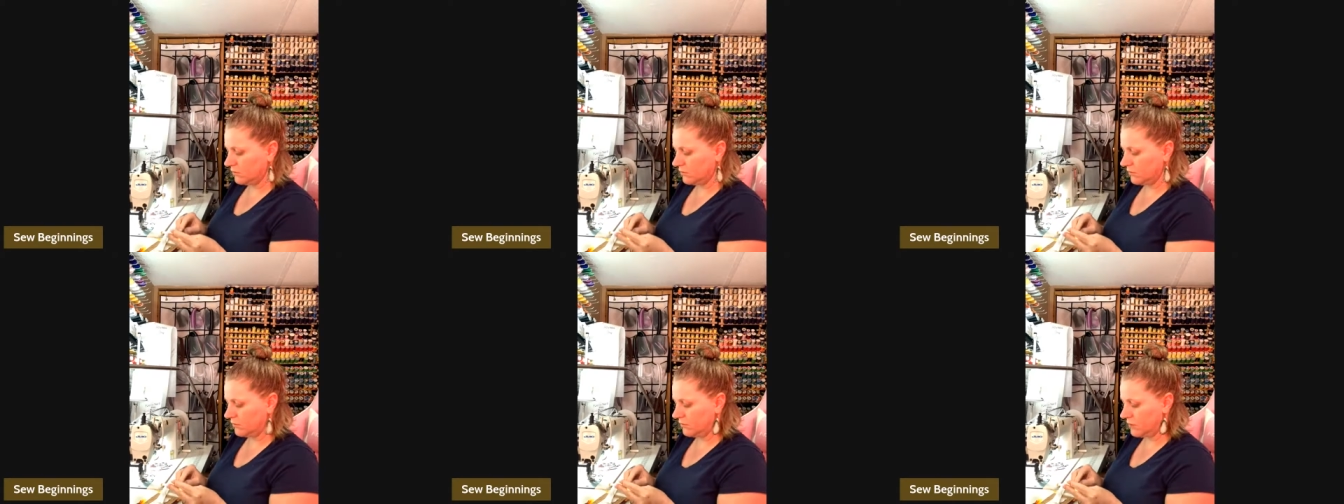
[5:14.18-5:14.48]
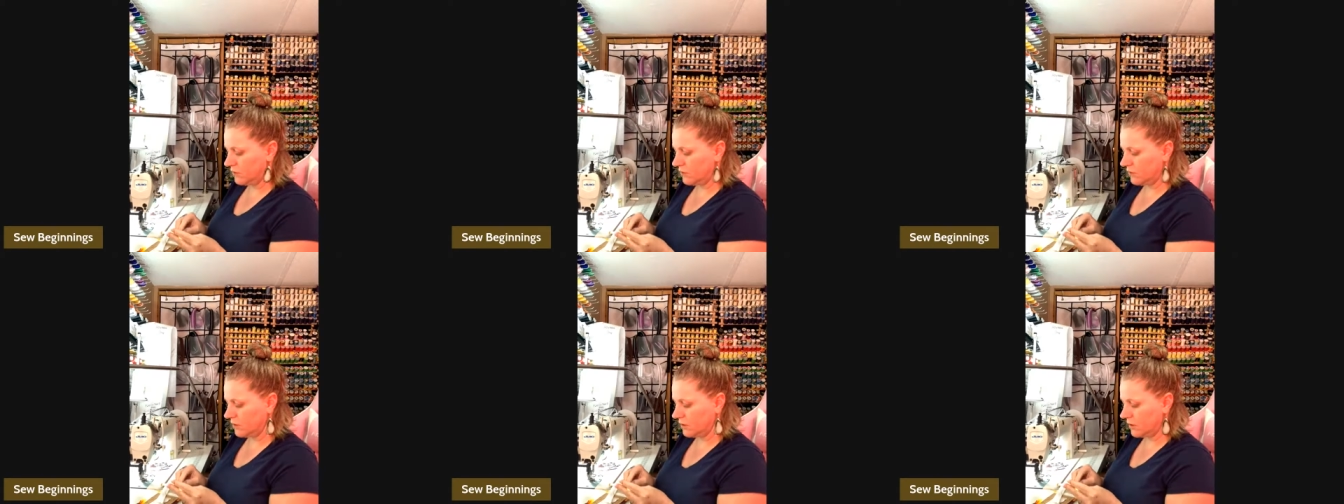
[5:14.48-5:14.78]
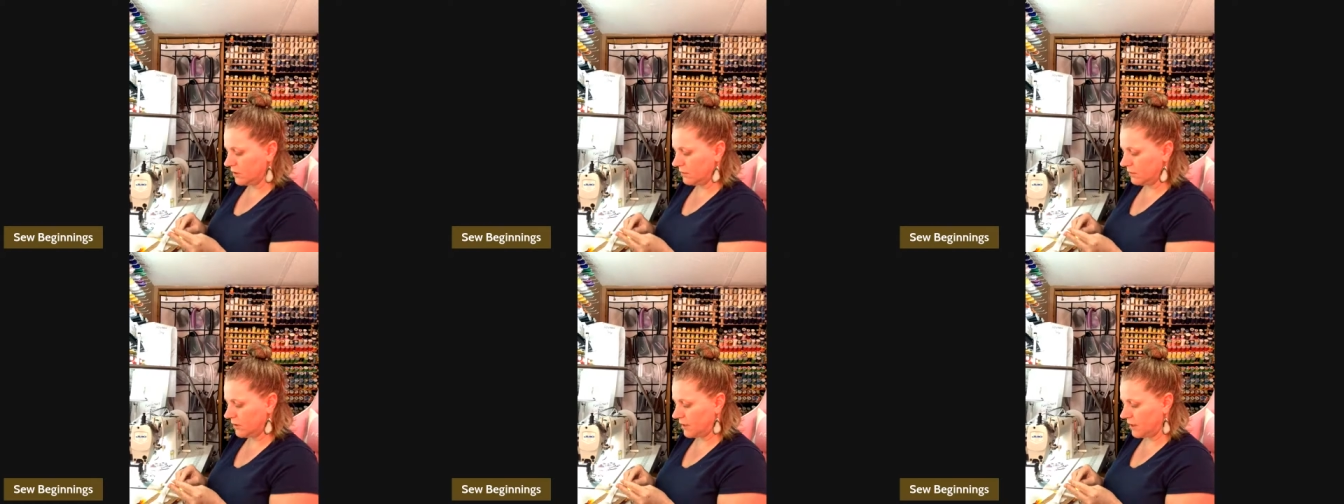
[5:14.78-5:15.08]
Of course
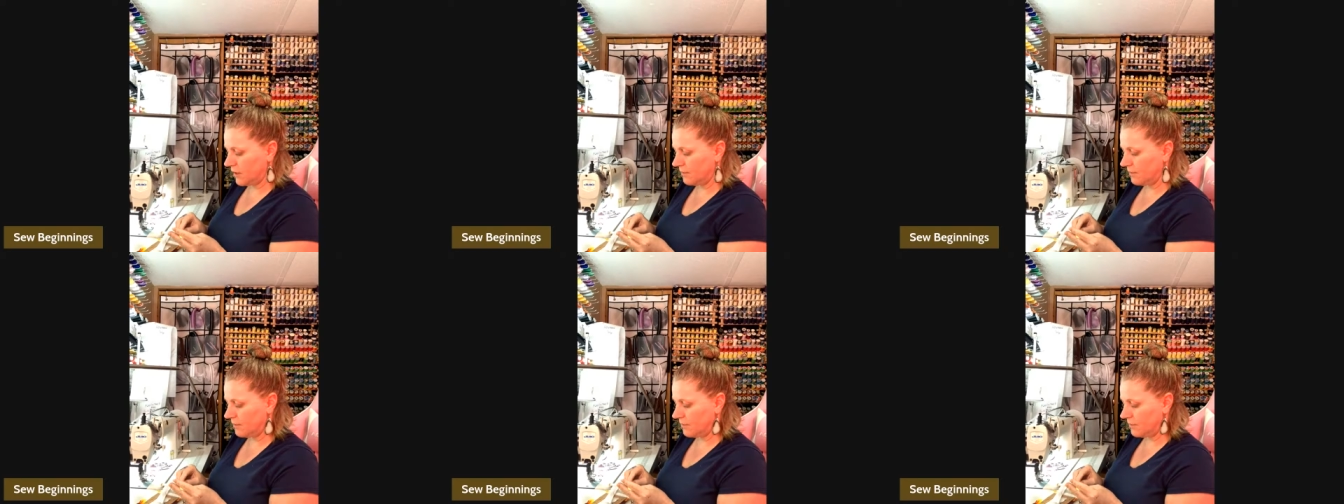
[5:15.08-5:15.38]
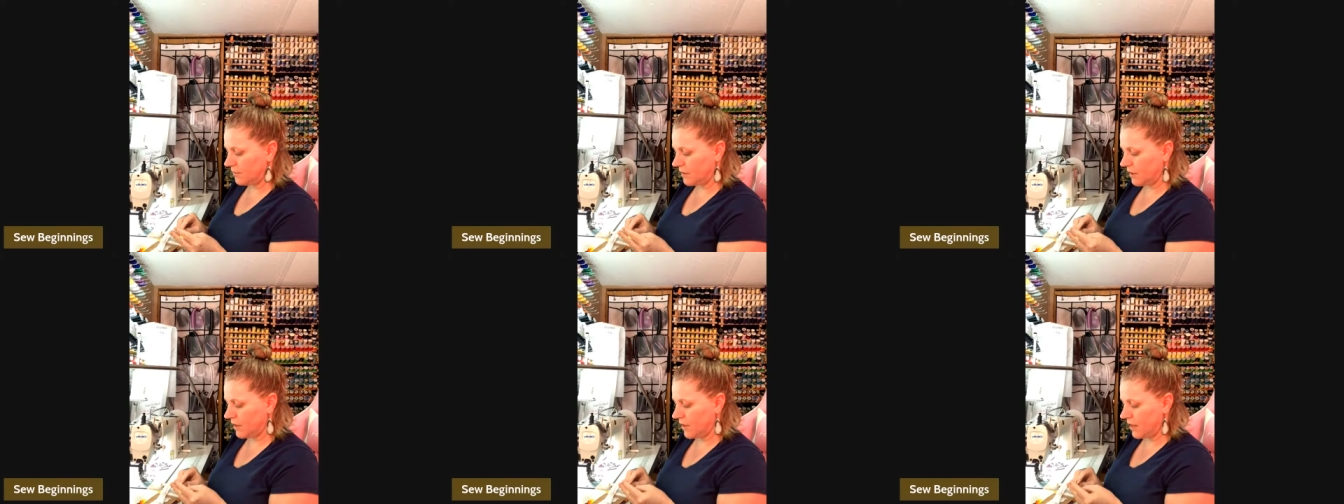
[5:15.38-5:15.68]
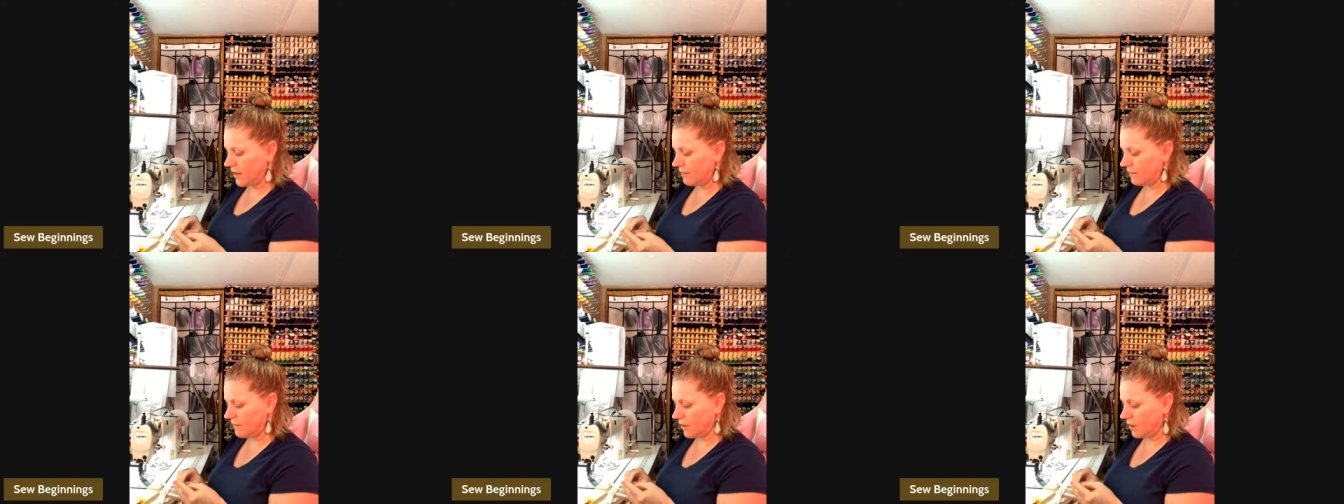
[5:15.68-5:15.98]
that would happen when I
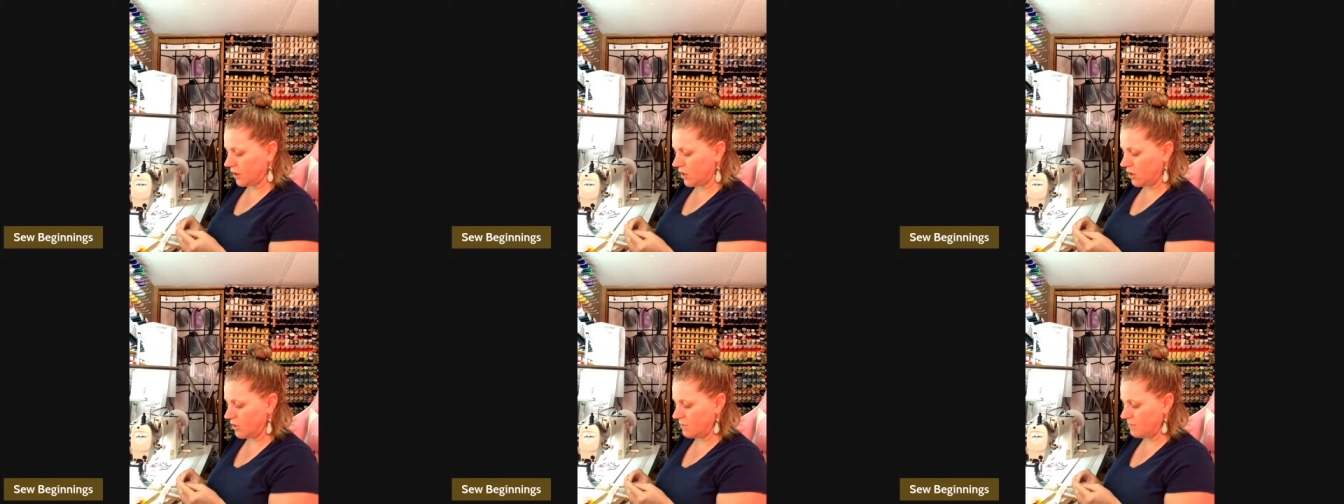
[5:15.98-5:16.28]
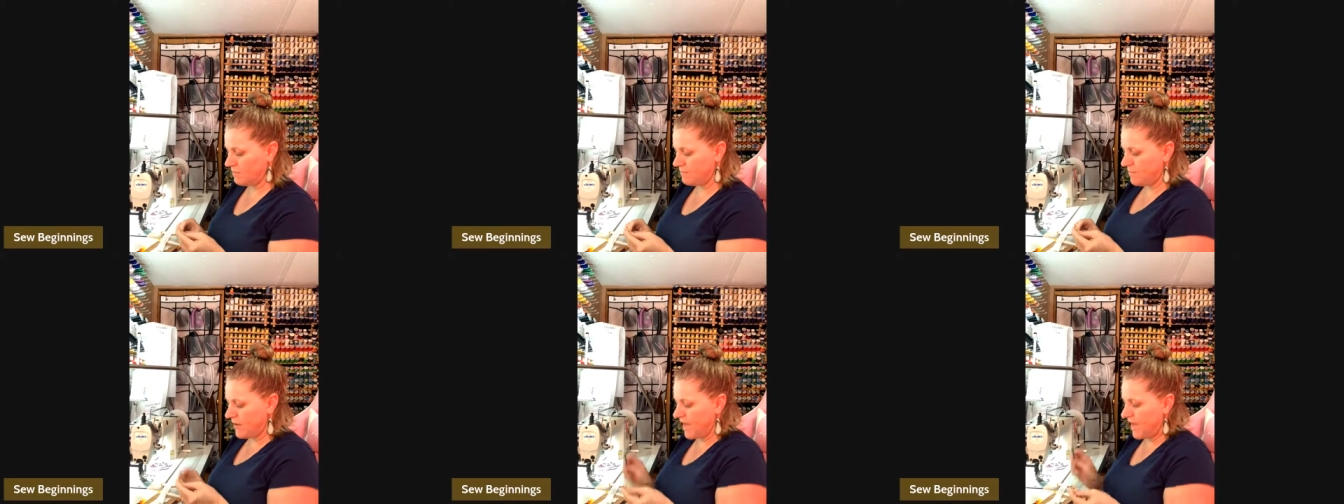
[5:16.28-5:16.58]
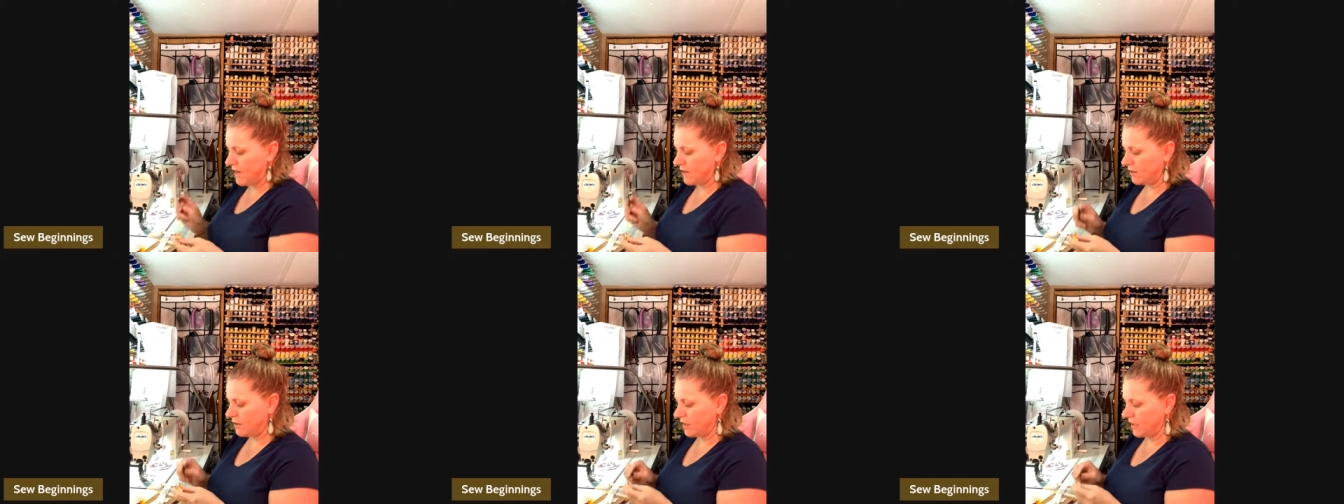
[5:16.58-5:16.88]
have a low
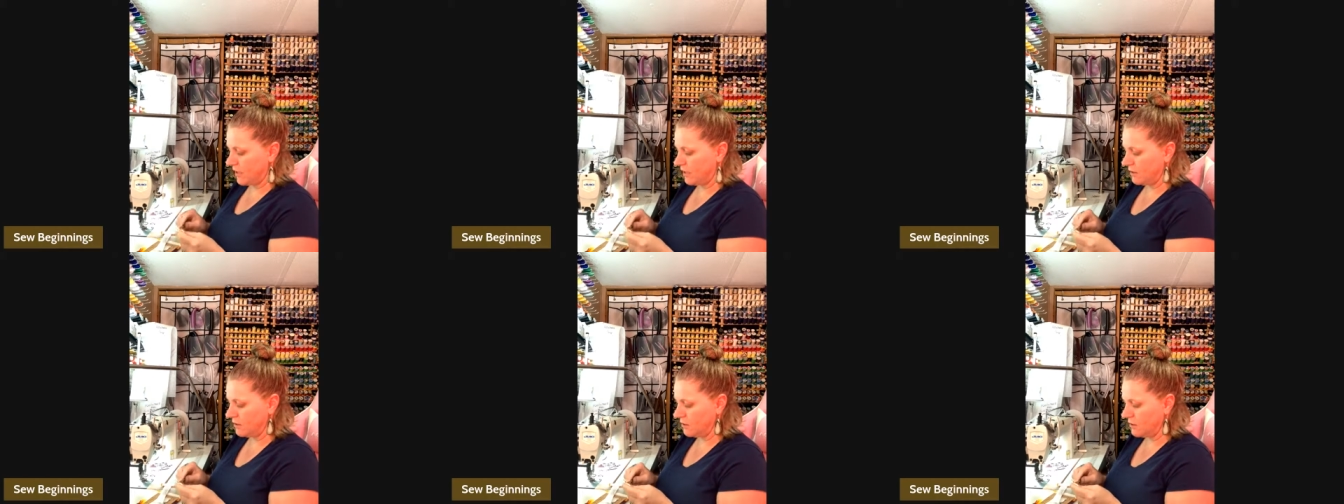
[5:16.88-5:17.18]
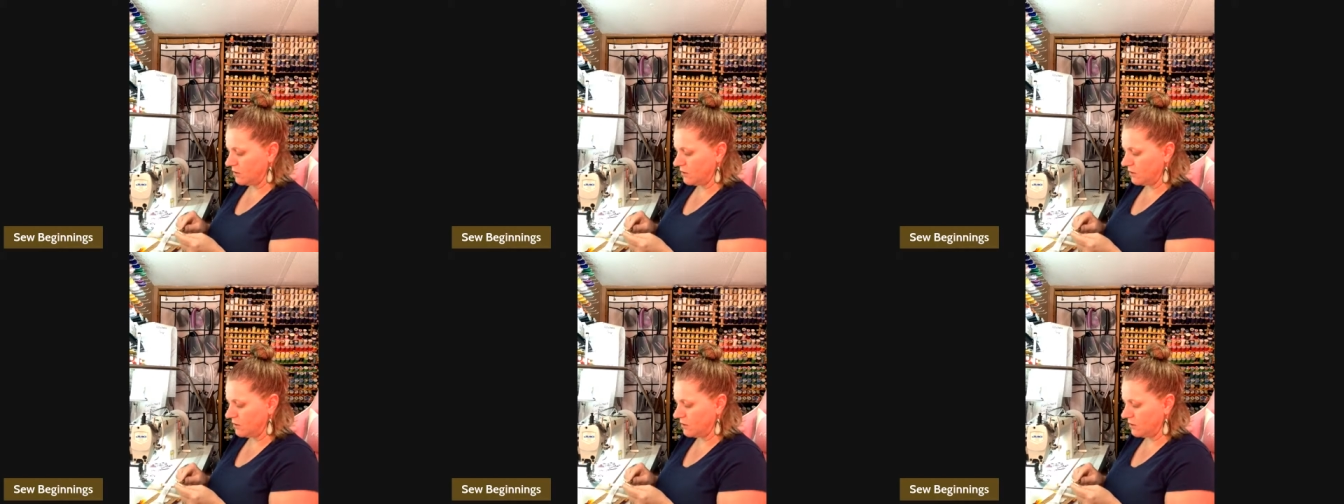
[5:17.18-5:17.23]
battery.